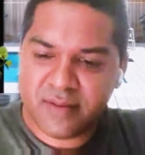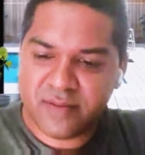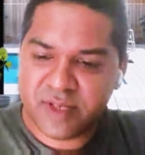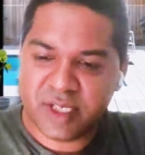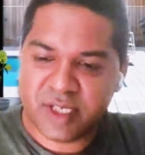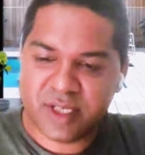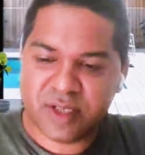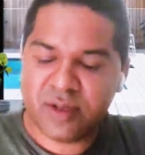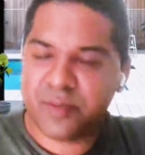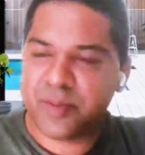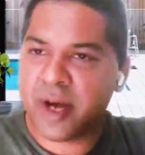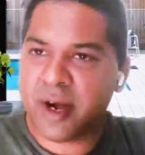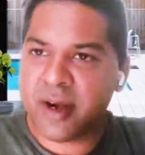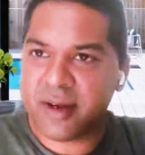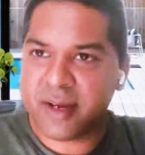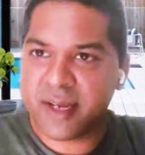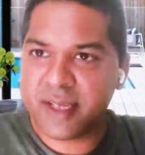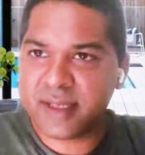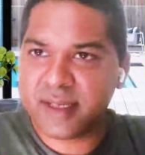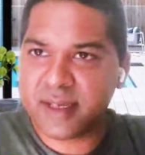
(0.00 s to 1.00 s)
which is your
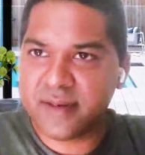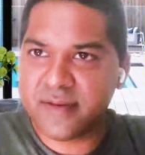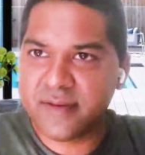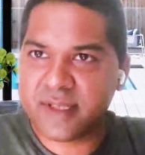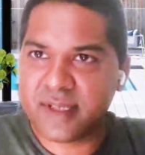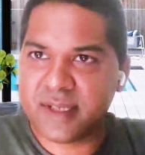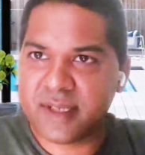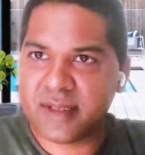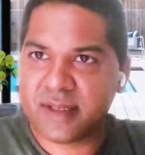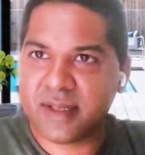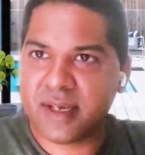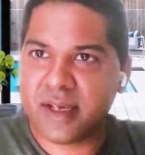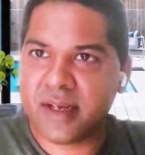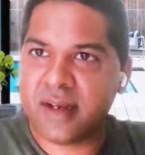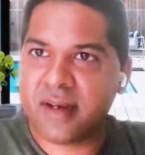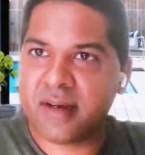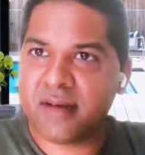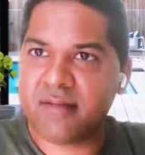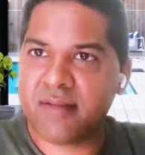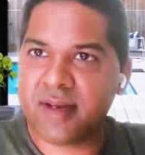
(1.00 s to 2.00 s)
product and services there
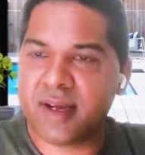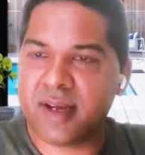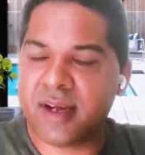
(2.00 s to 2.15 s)
are